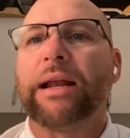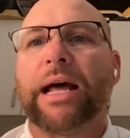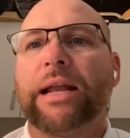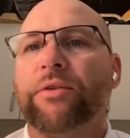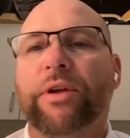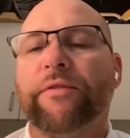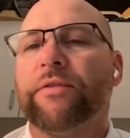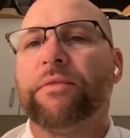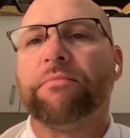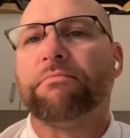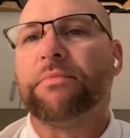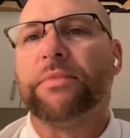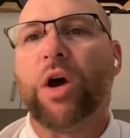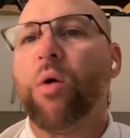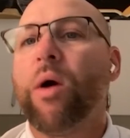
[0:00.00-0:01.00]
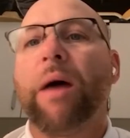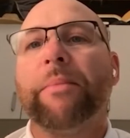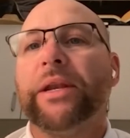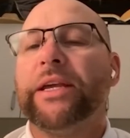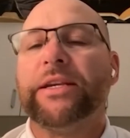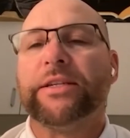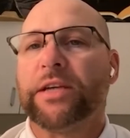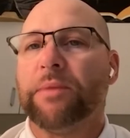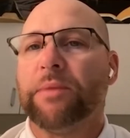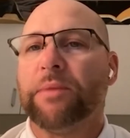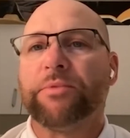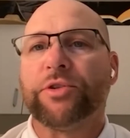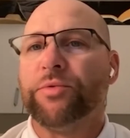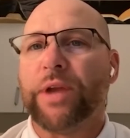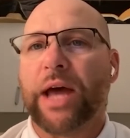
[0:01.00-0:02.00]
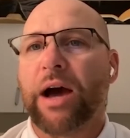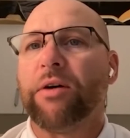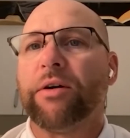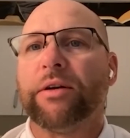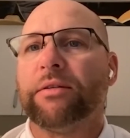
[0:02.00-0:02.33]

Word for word: I don't even know how many he's up to now.